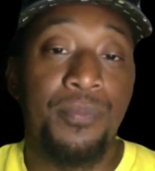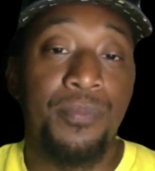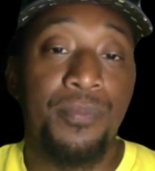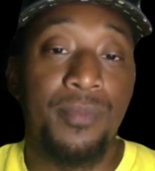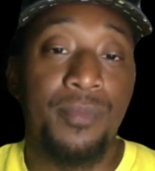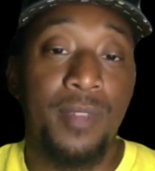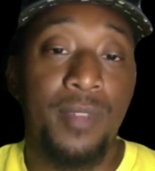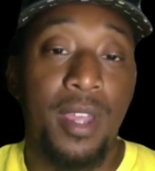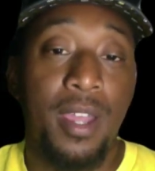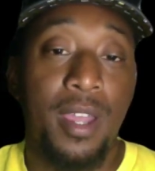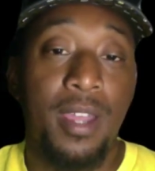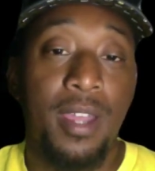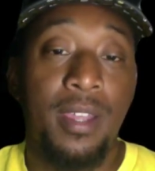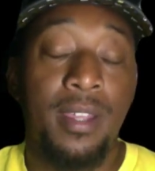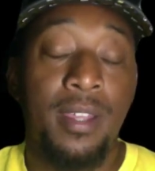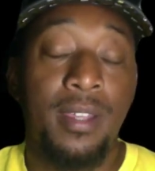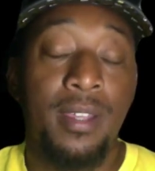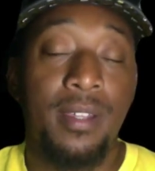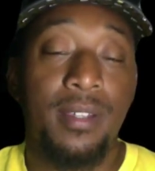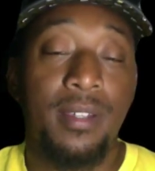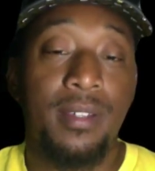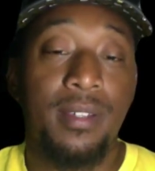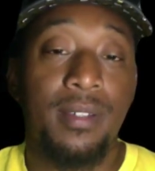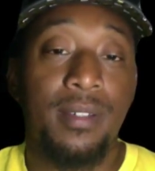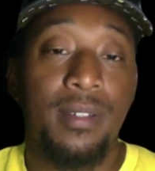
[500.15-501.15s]
Okay.
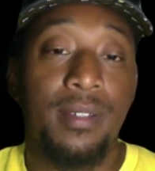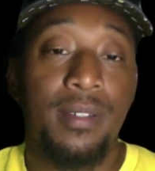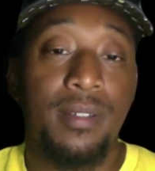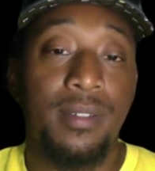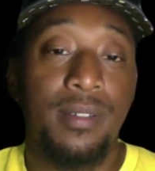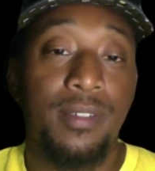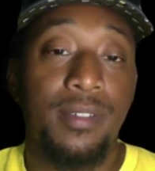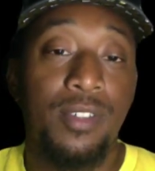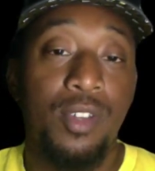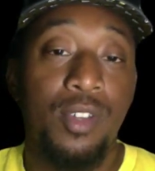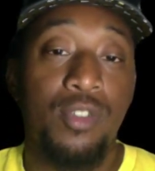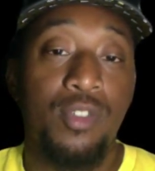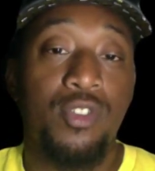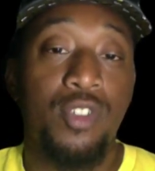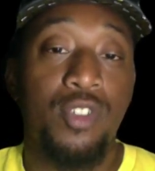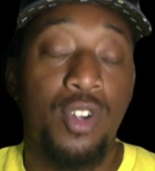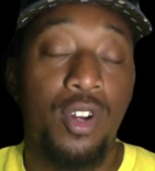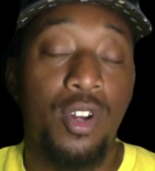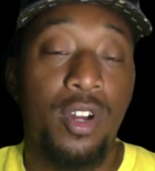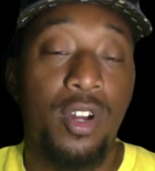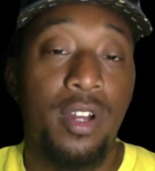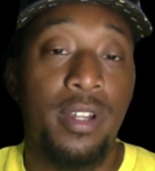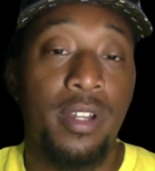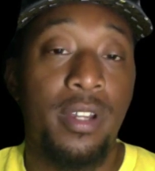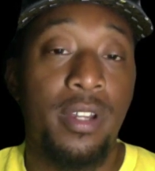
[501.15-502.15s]
So
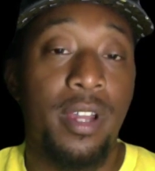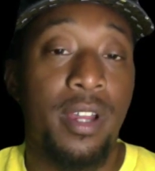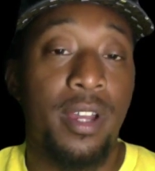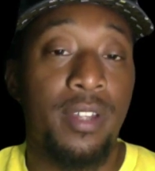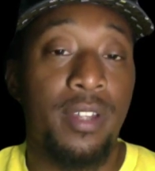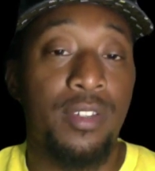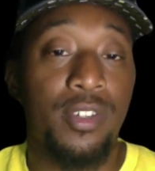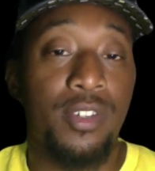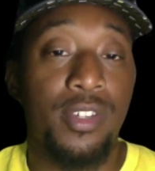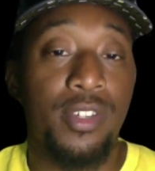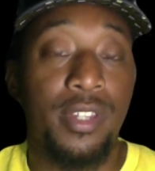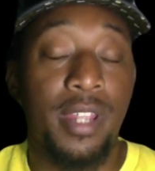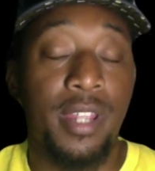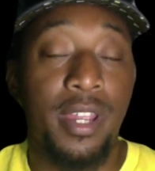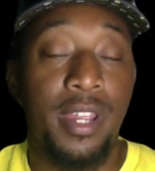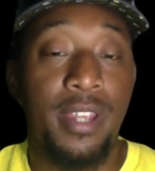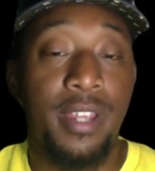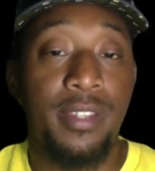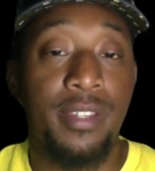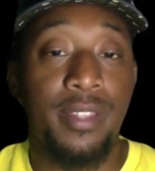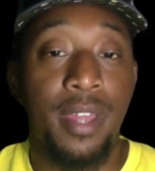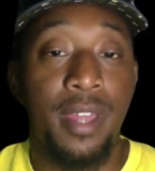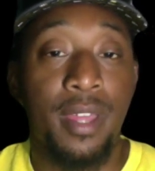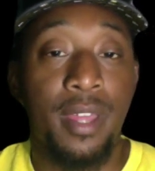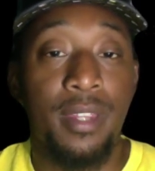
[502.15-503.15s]
John
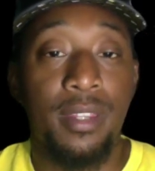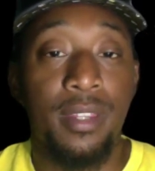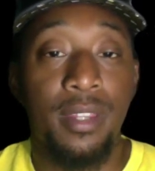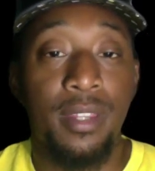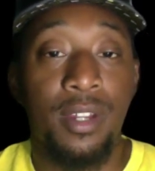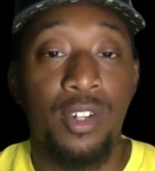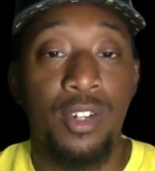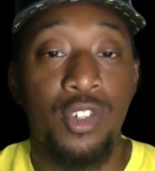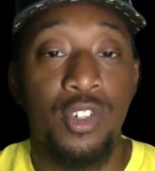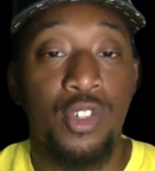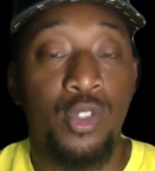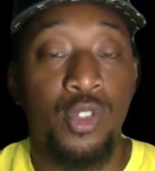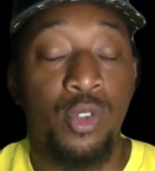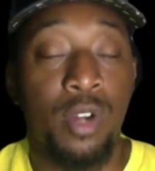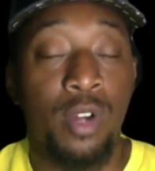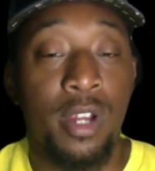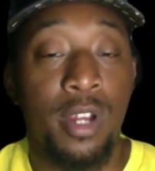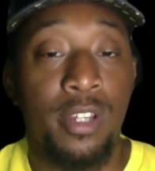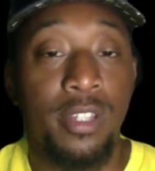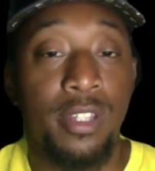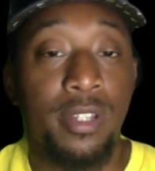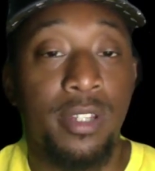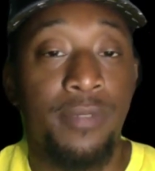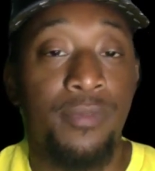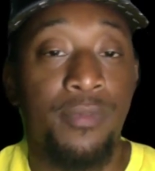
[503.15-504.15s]
understands that there's
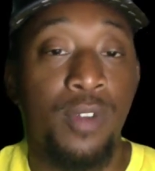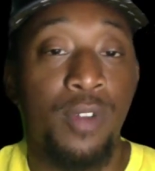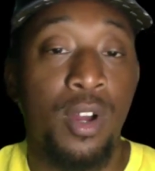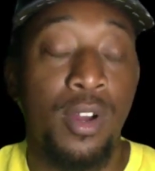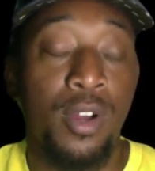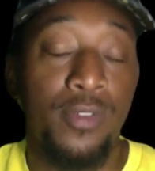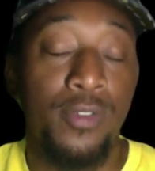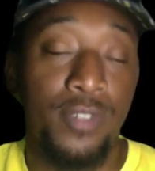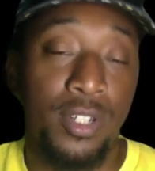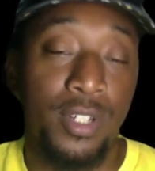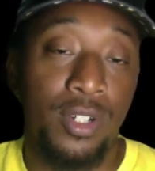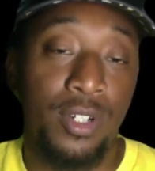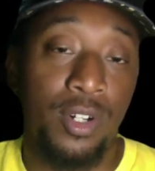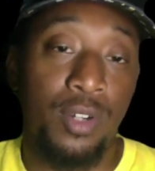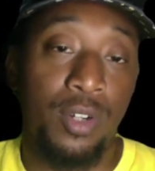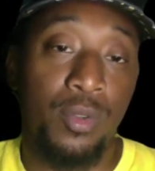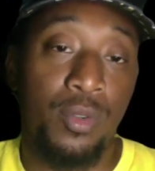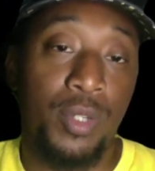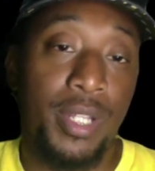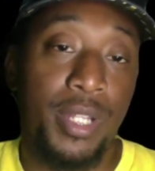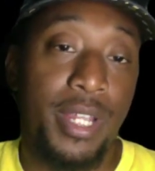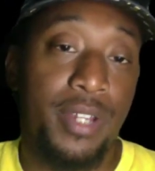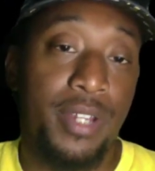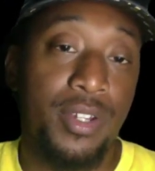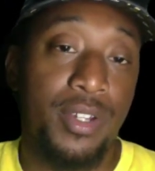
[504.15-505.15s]
trust involved in our
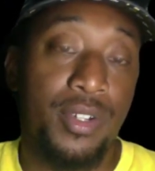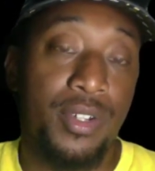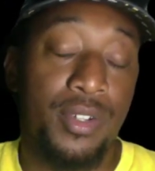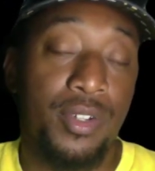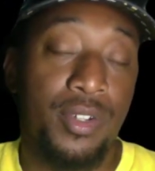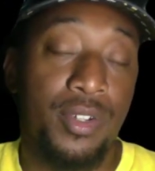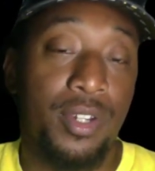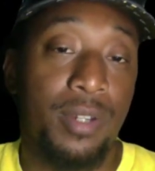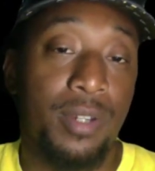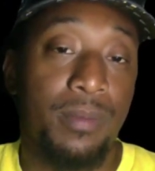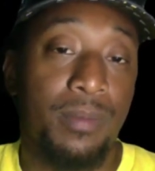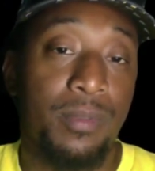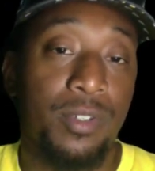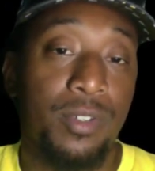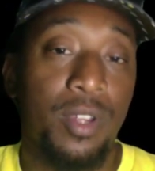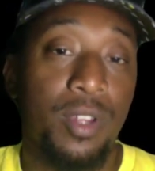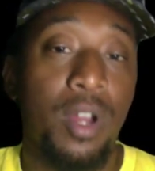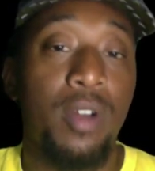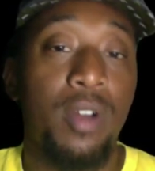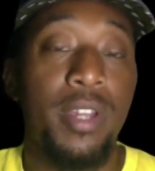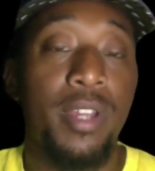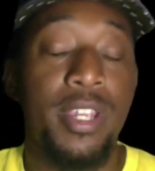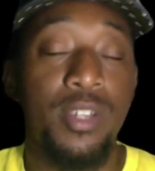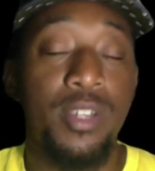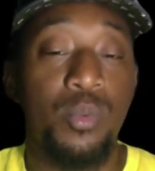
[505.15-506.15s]
relationship. So
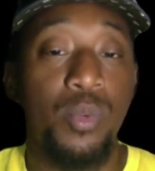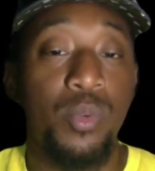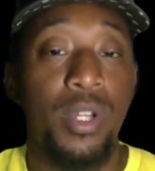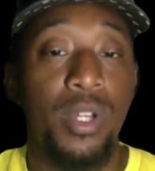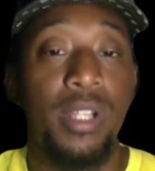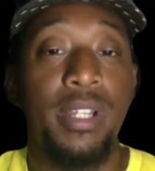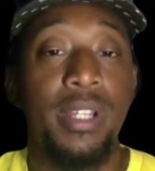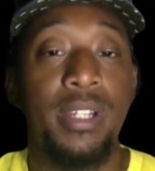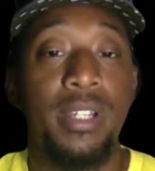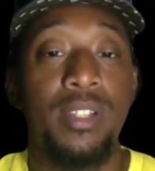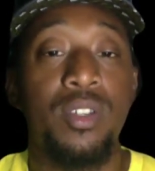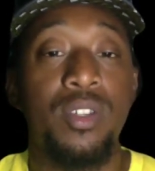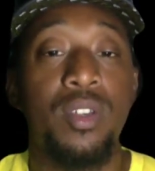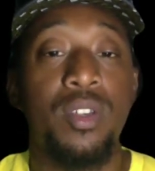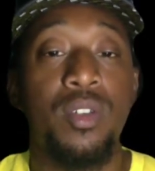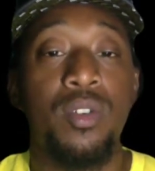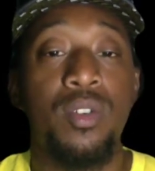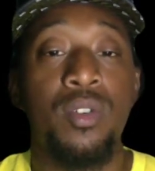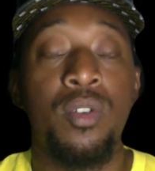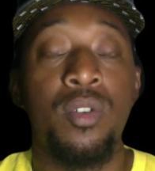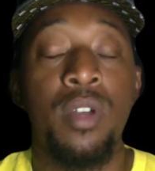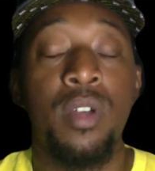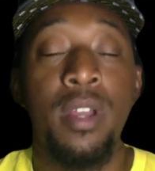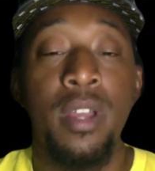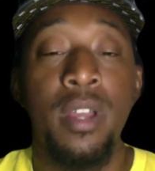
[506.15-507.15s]
he's willing to